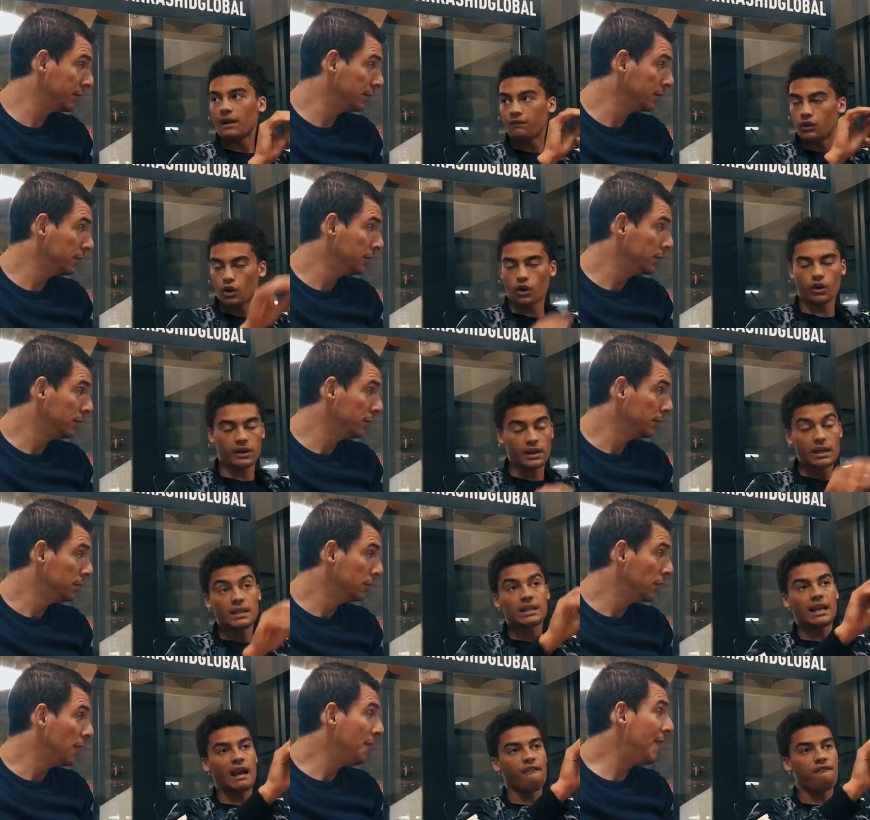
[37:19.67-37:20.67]
Speaker 1: Yeah, I have Curry.
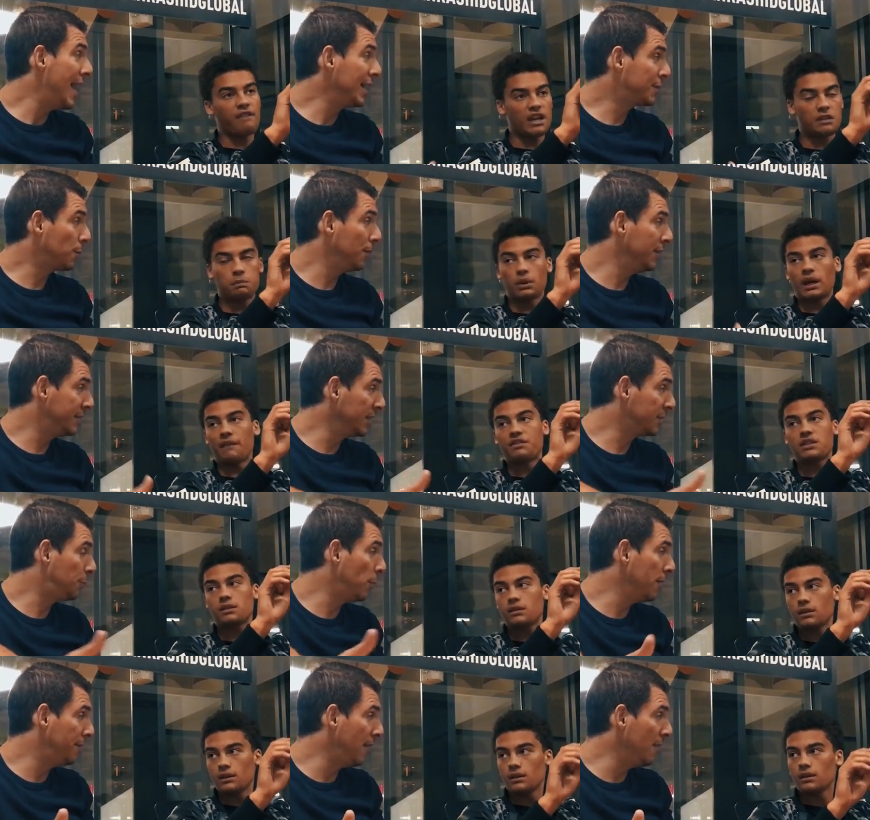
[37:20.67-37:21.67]
Then I have that's Facebook. where the six
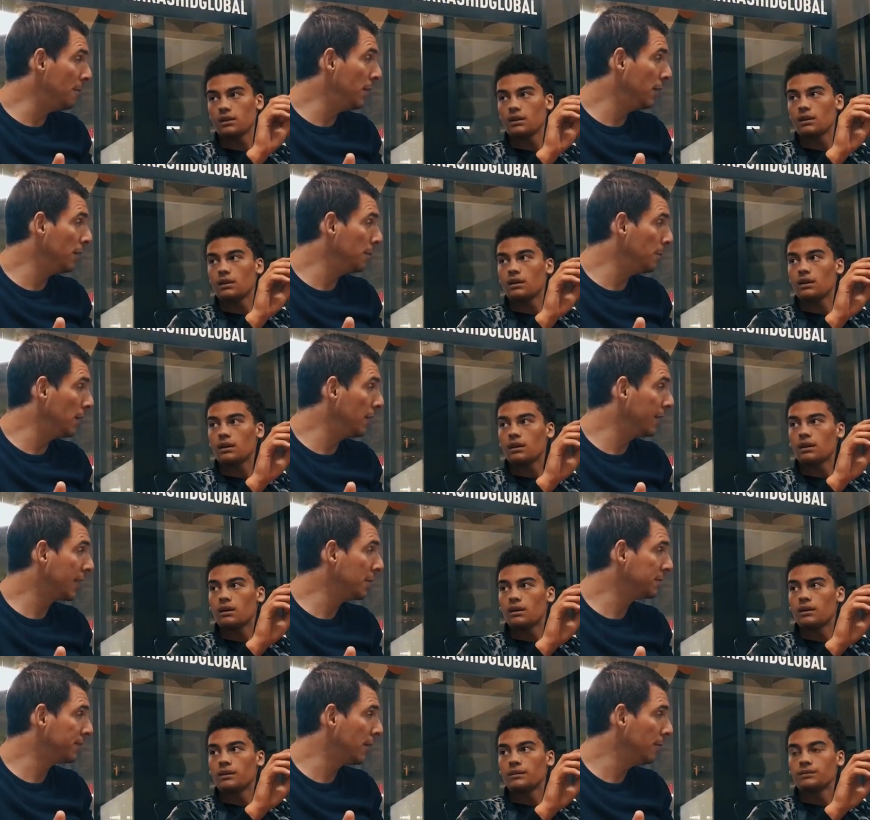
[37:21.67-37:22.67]
point
Speaker 2: five million, million
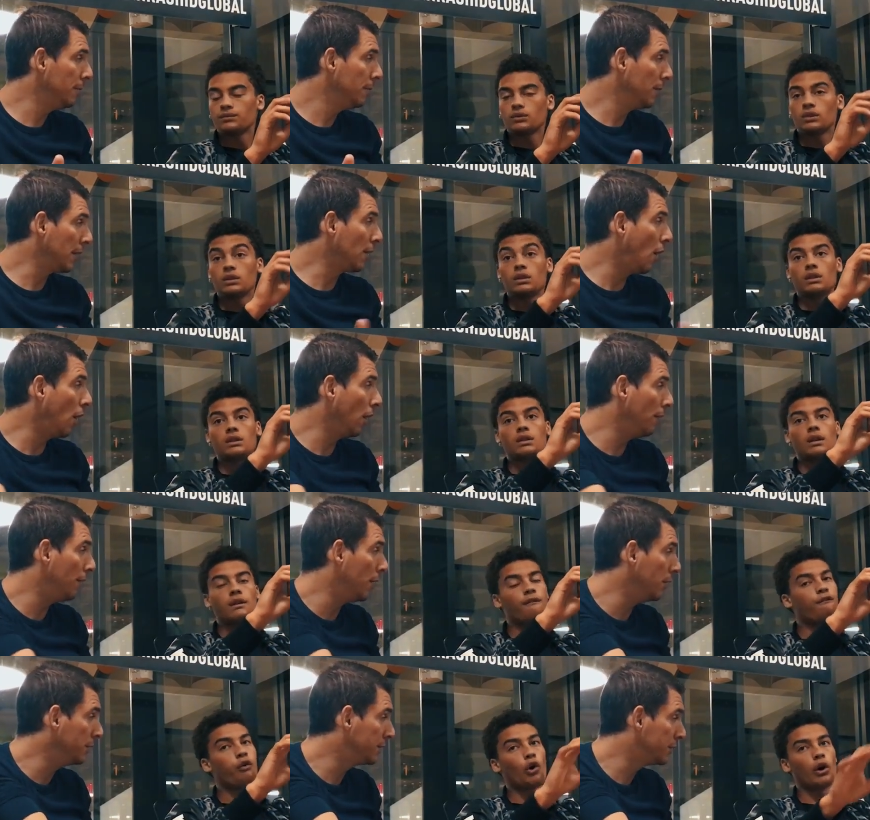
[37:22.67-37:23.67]
comes from. Like all of
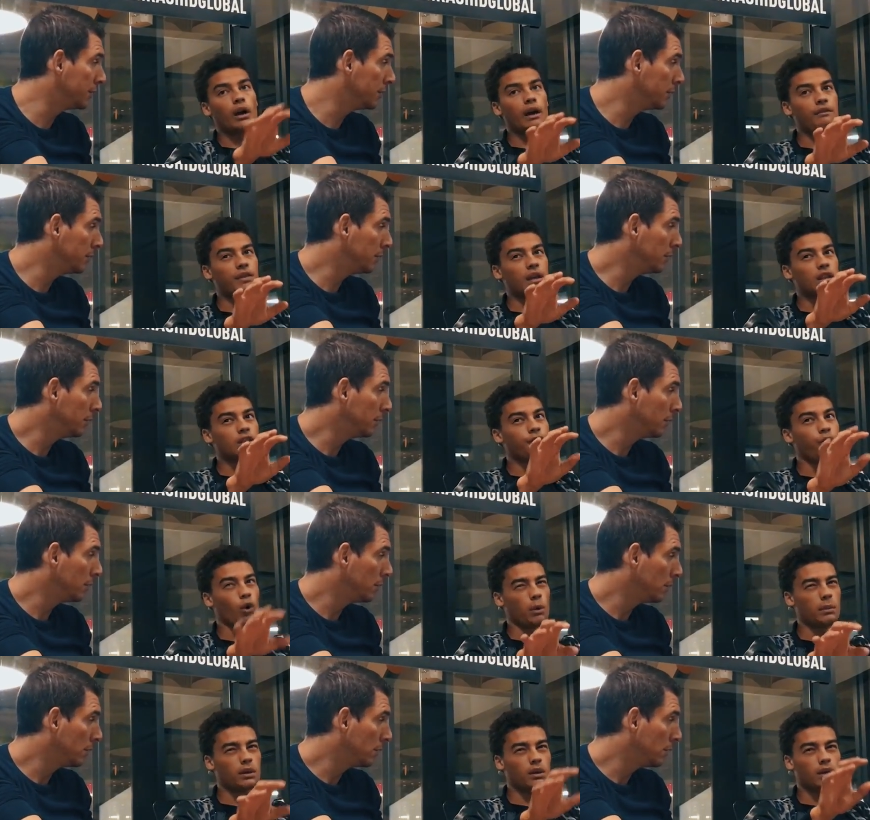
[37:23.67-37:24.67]
those. Four. I
Speaker 1: think it's four
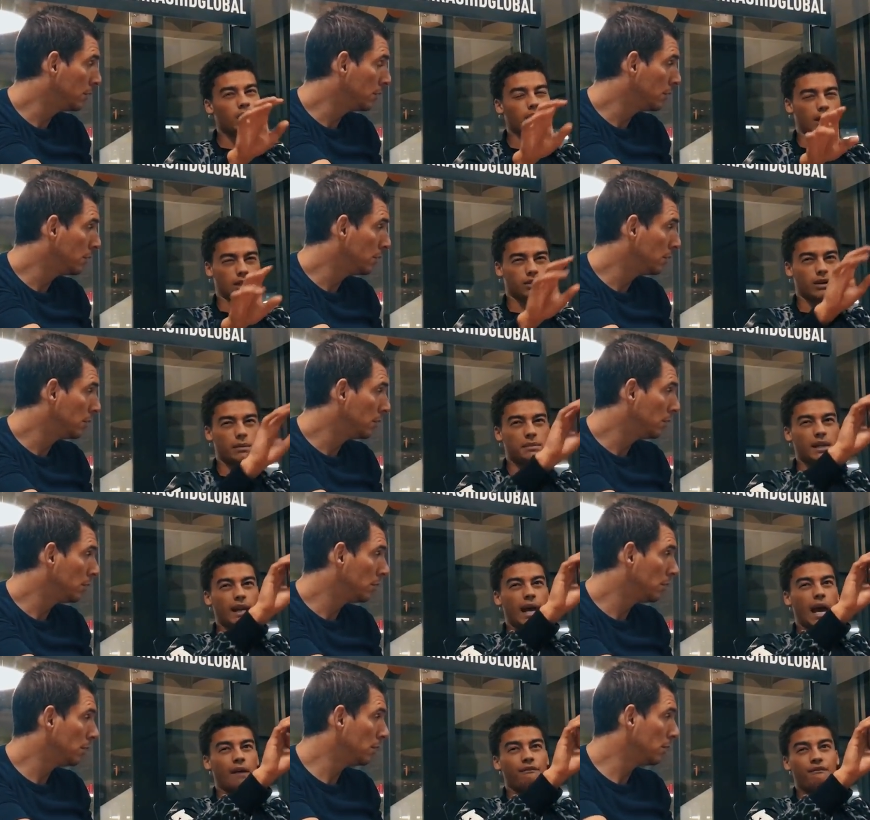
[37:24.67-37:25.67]
million on Instagram. Then
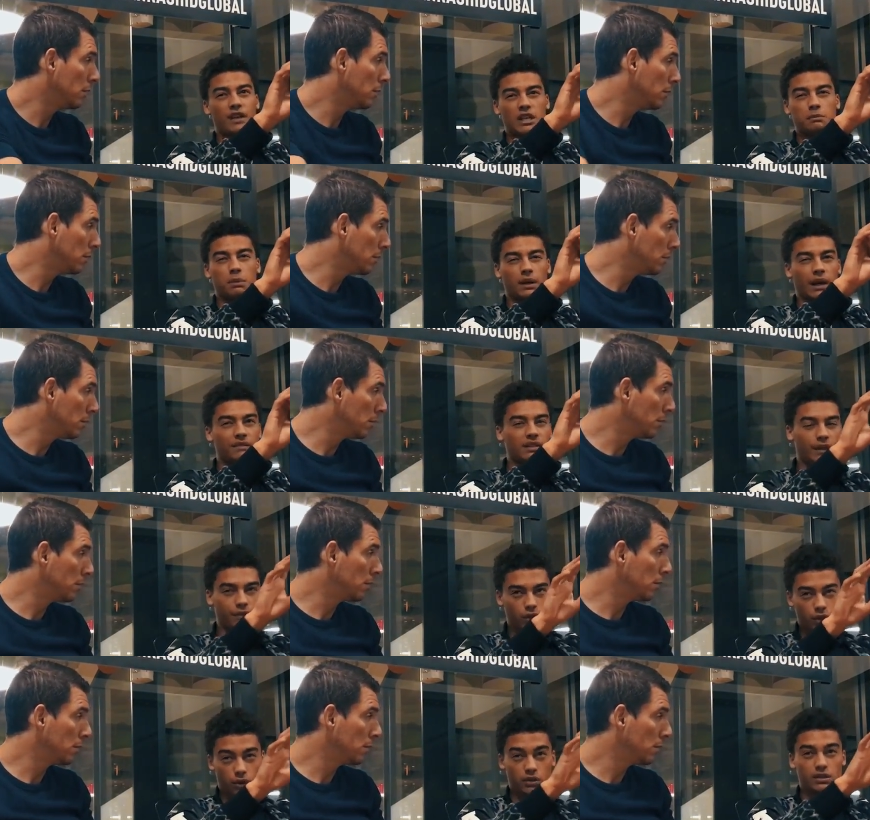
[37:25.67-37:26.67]
I have Facebook. I have Stephen
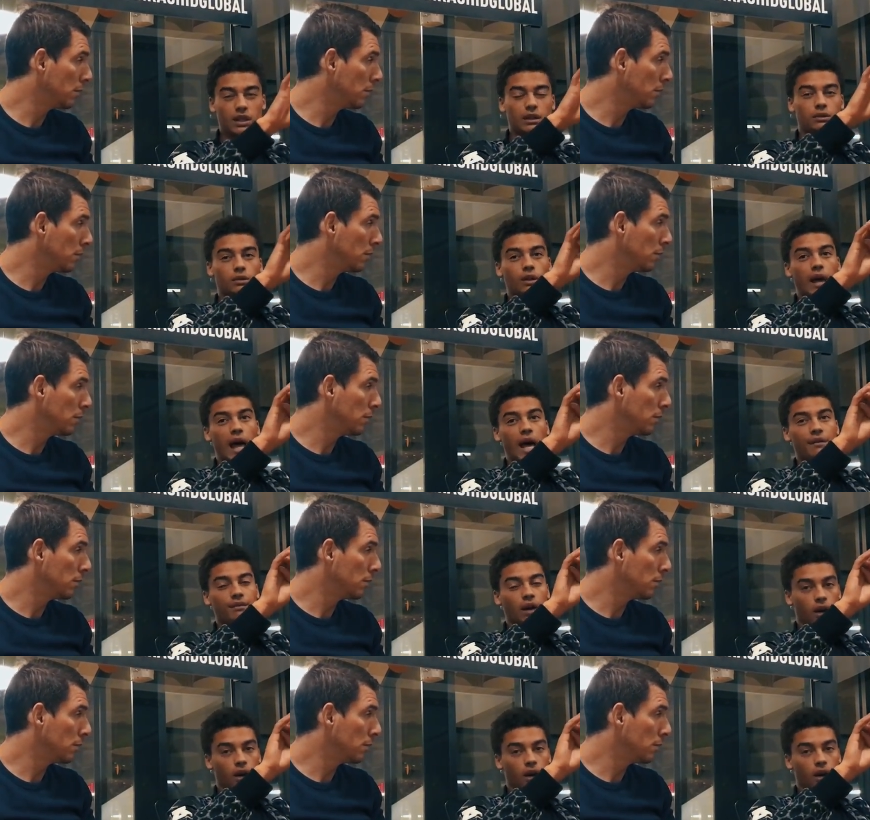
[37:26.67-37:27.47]
Curry Central. I have